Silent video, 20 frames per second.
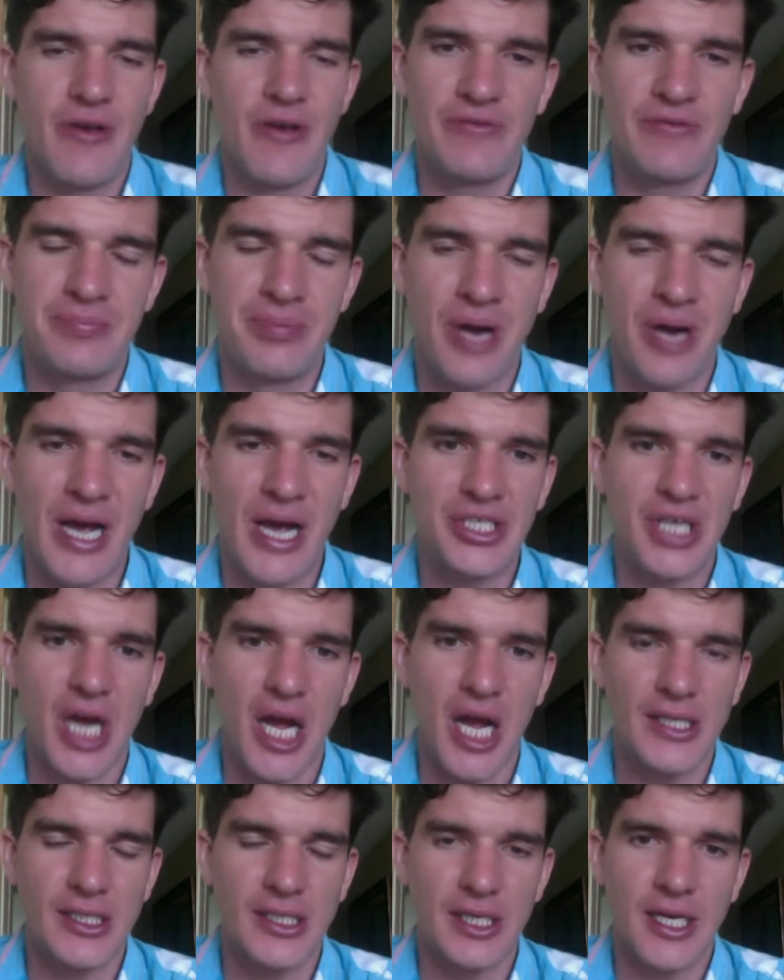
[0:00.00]
have Brice
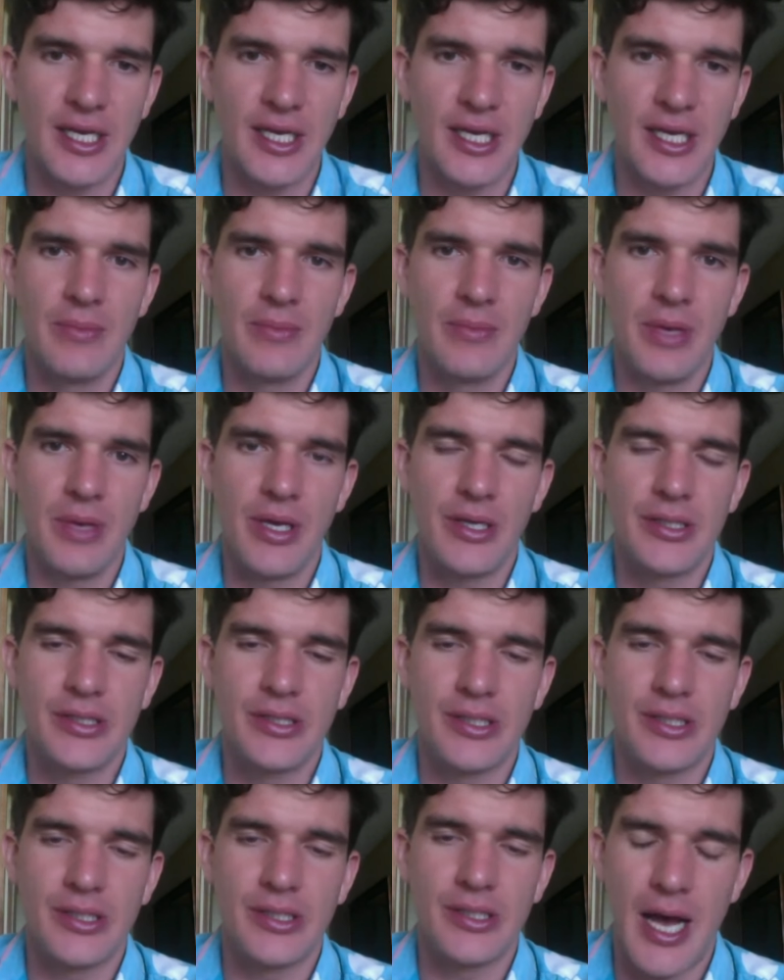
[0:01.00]
Johnson, Kenny
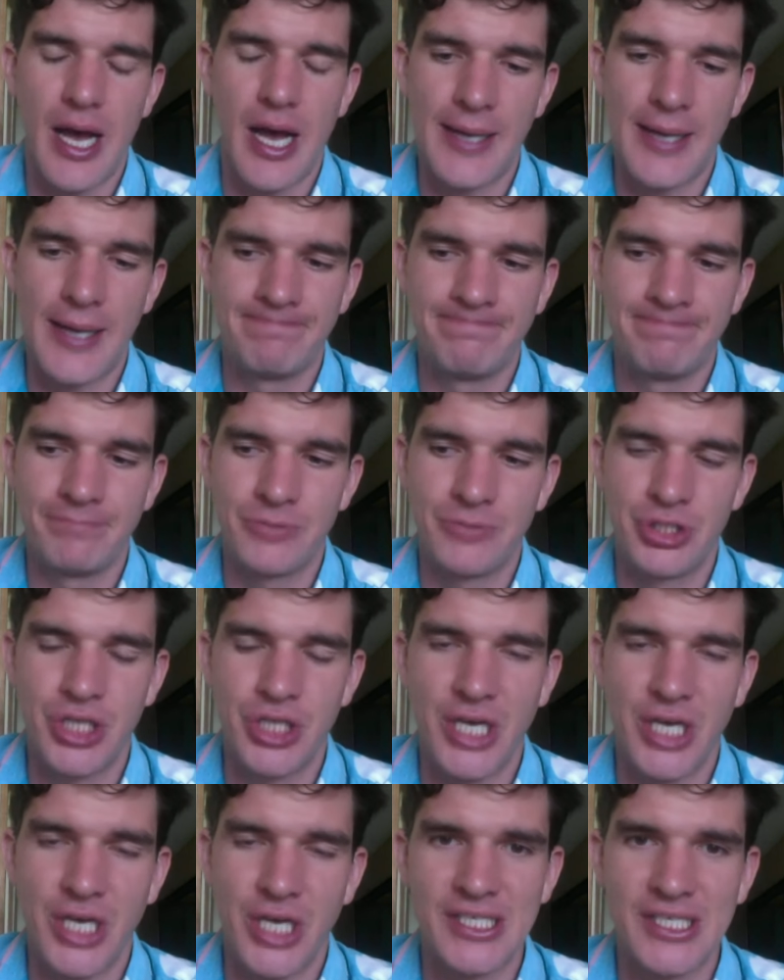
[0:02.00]
Meeks, um,
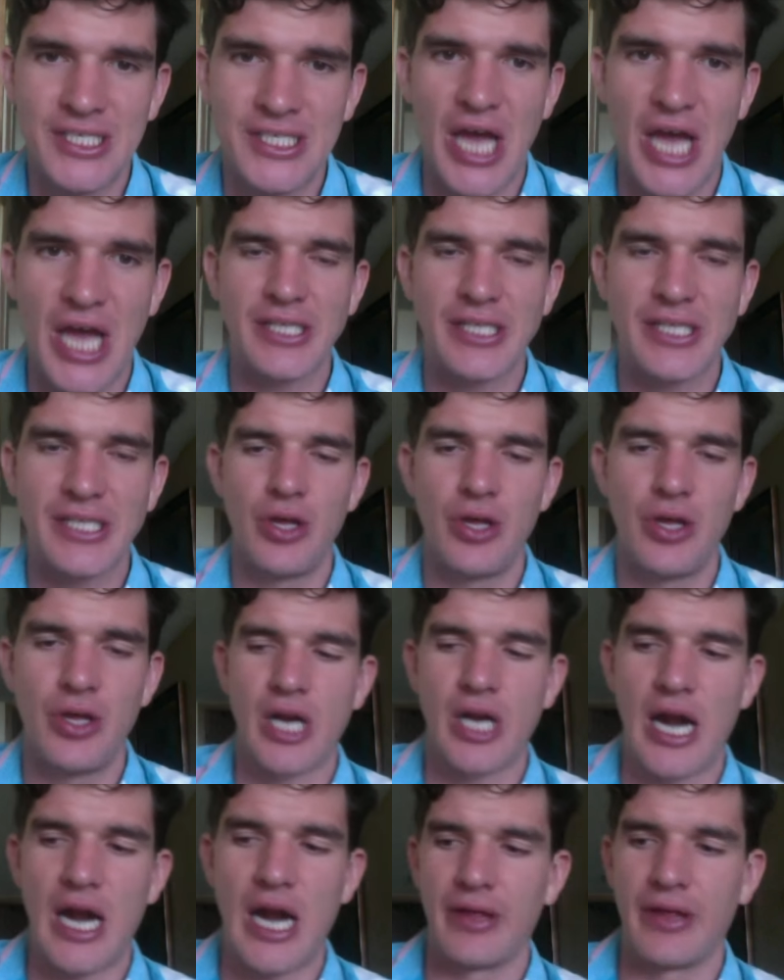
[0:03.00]
Justin Jackson. Those are
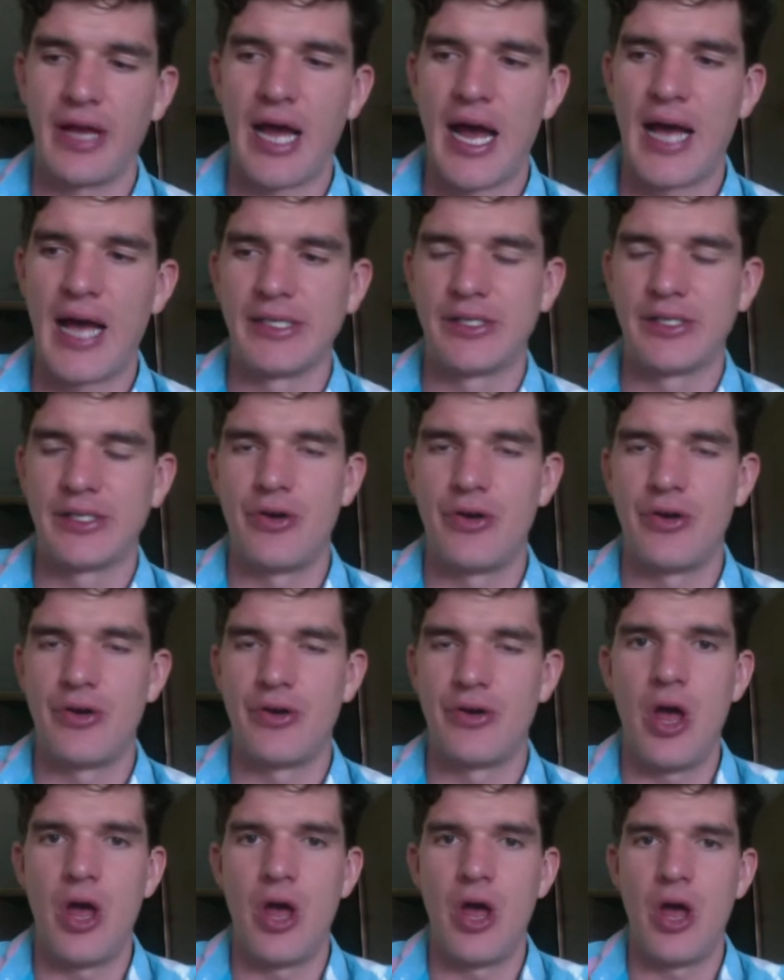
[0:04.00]
kind of the guys that are
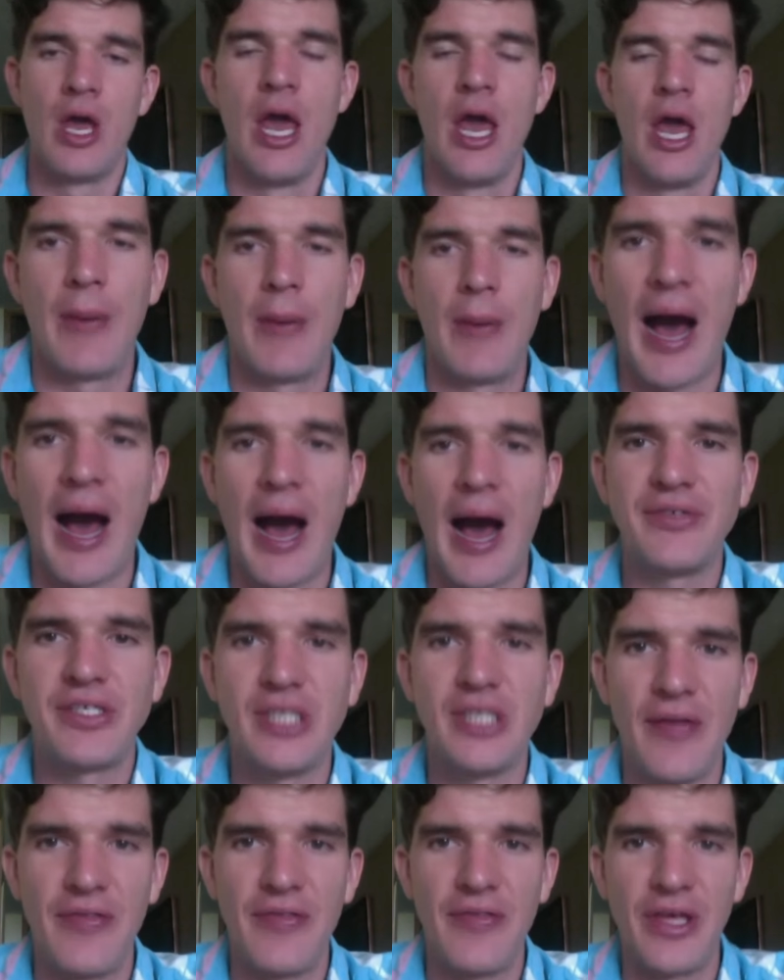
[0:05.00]
known.
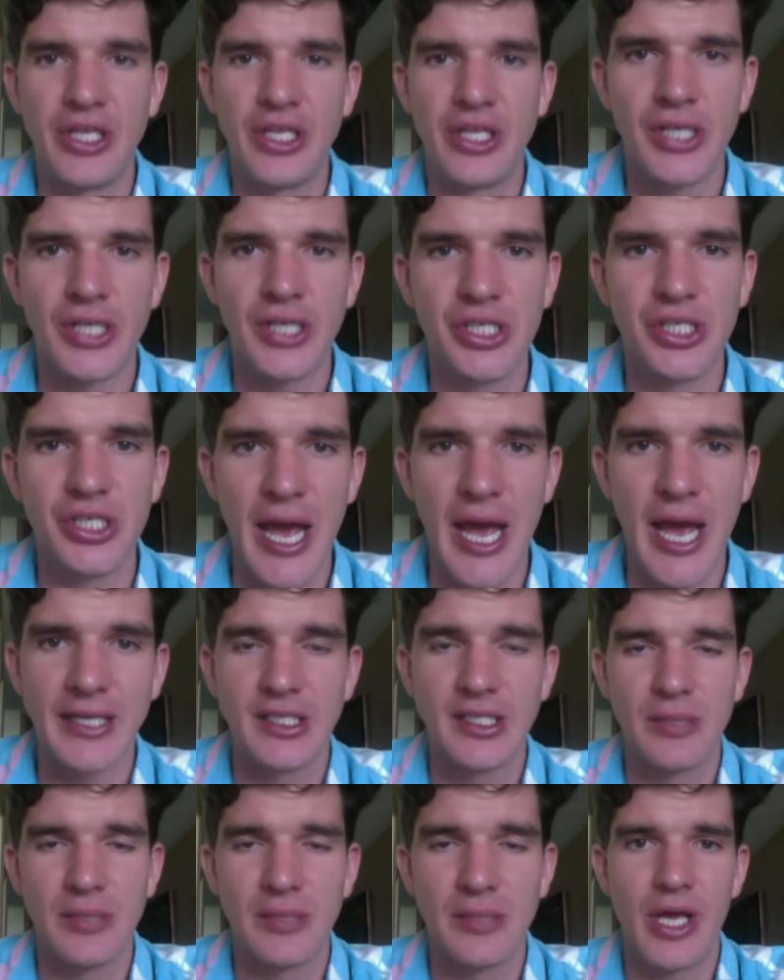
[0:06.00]
Obviously, I think Justin
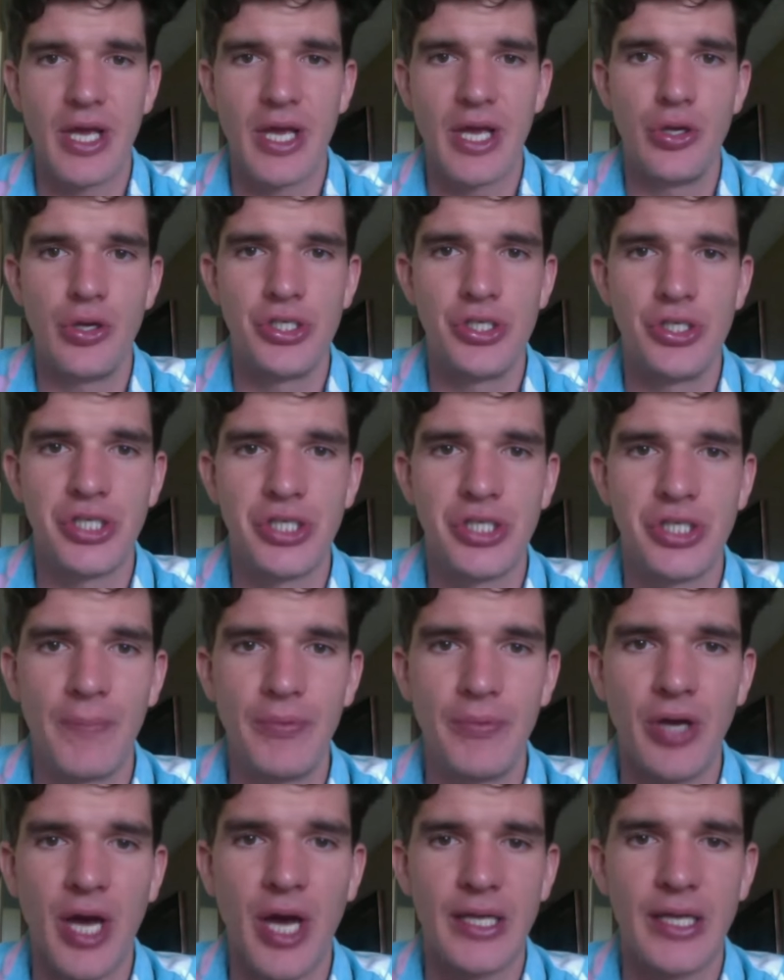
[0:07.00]
Jackson is going to make a huge
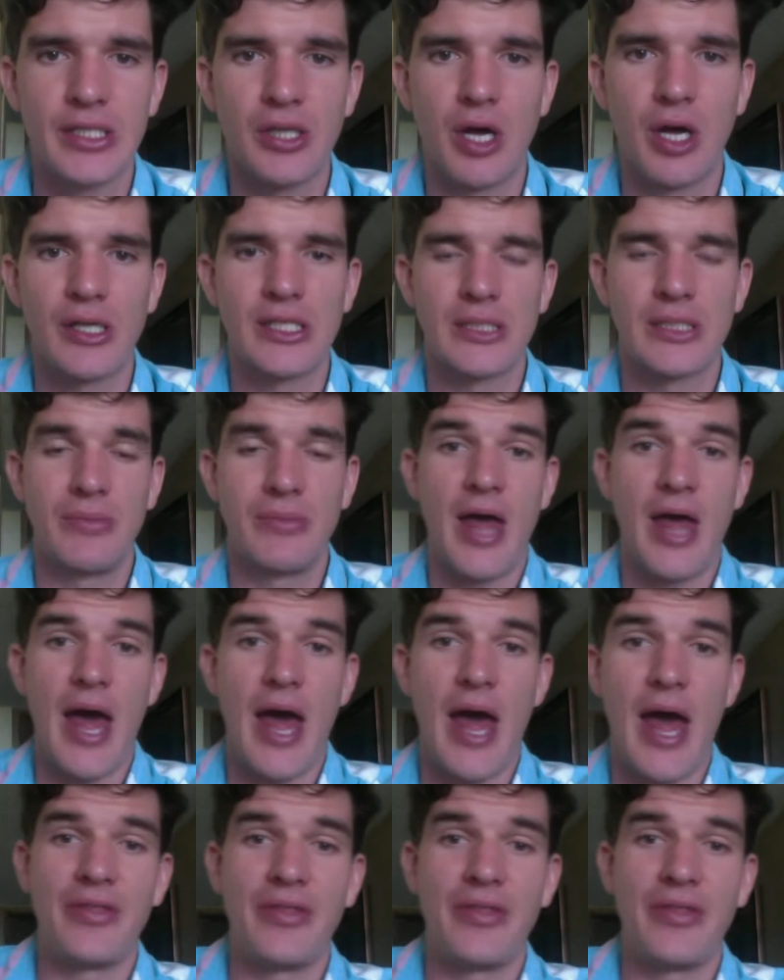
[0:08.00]
jump. You kind of saw some of that at